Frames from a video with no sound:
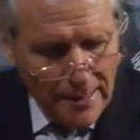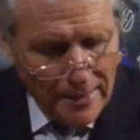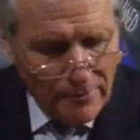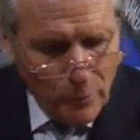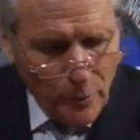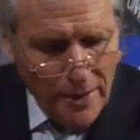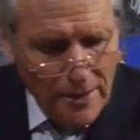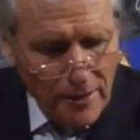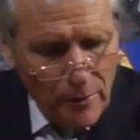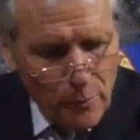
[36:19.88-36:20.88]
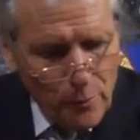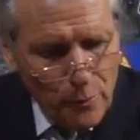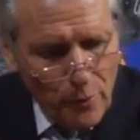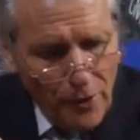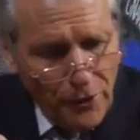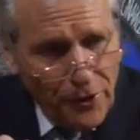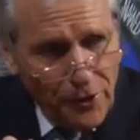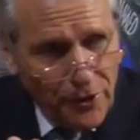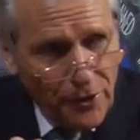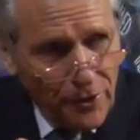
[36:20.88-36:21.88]
that when the
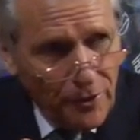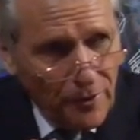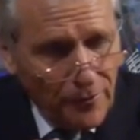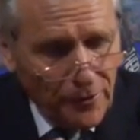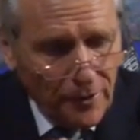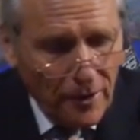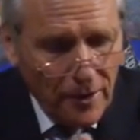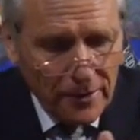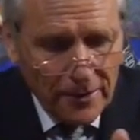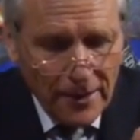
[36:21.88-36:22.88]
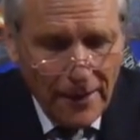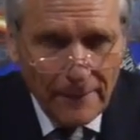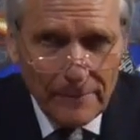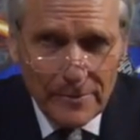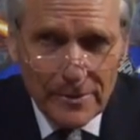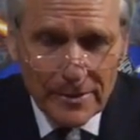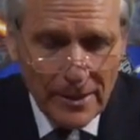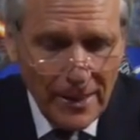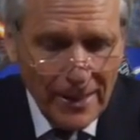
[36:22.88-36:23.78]
wrath of God comes,